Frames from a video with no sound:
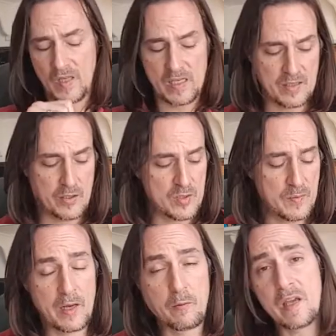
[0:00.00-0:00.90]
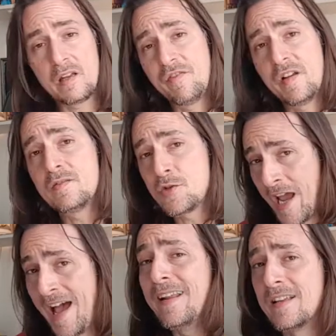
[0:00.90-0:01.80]
Excuse me. And we can feel
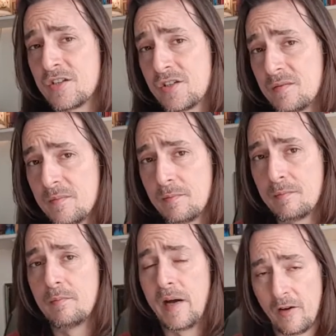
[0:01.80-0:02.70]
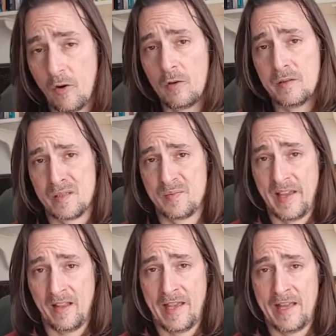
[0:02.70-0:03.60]
challenged by all this
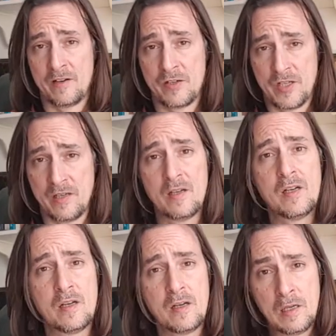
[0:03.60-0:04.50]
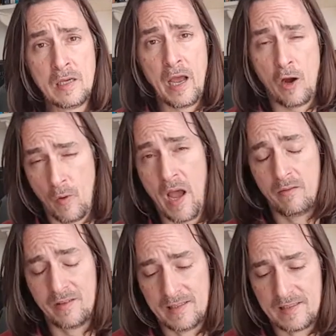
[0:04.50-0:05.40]
male energy
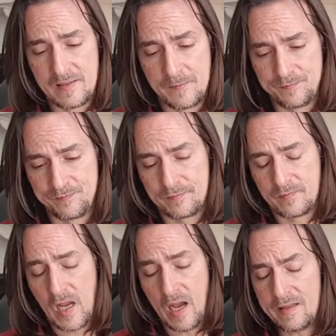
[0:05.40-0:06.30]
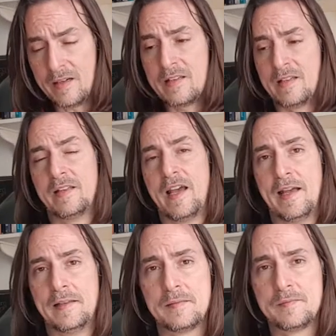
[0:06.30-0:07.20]
around us. Other than that,